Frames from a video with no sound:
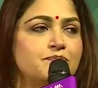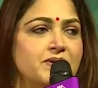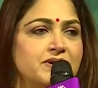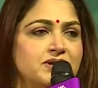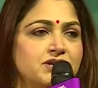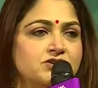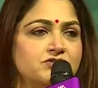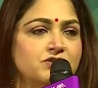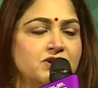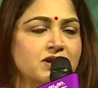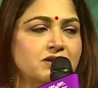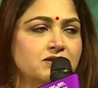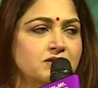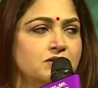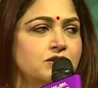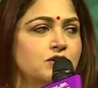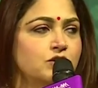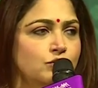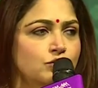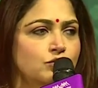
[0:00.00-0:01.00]
penetrate
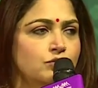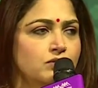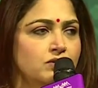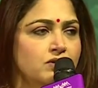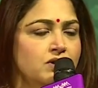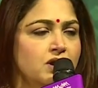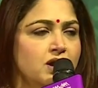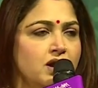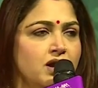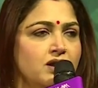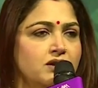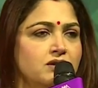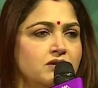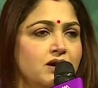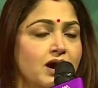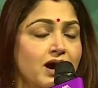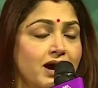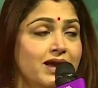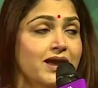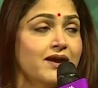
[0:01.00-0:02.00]
in you, and
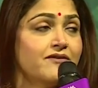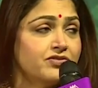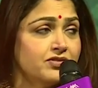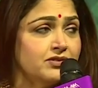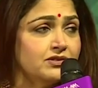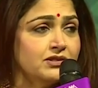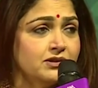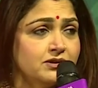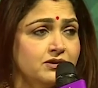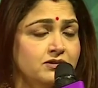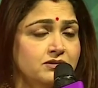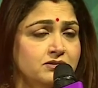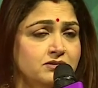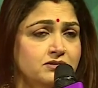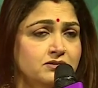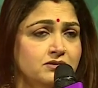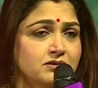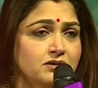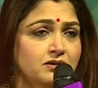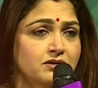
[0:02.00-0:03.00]
I have learned
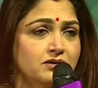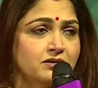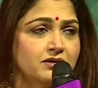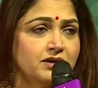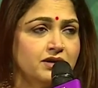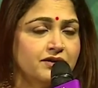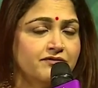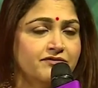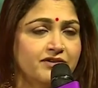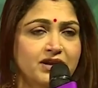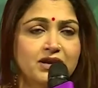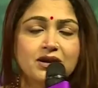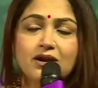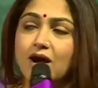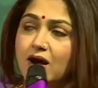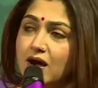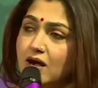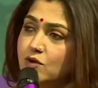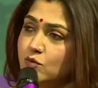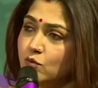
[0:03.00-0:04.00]
in a very
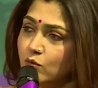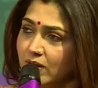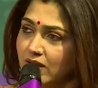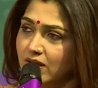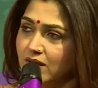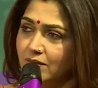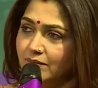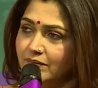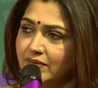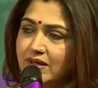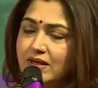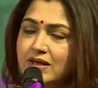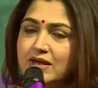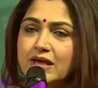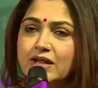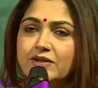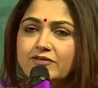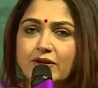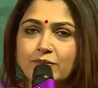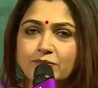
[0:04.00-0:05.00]
hard way.
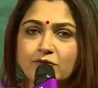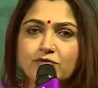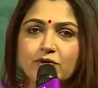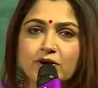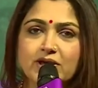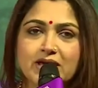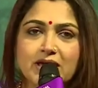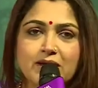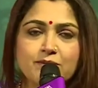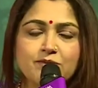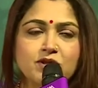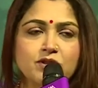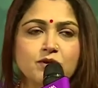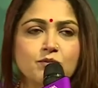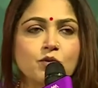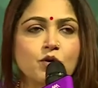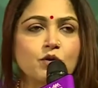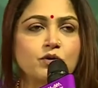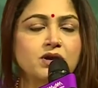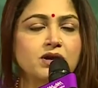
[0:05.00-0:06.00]
In fact, before I came here in the
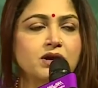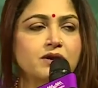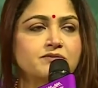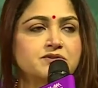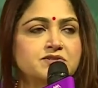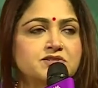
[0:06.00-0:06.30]
morning, I was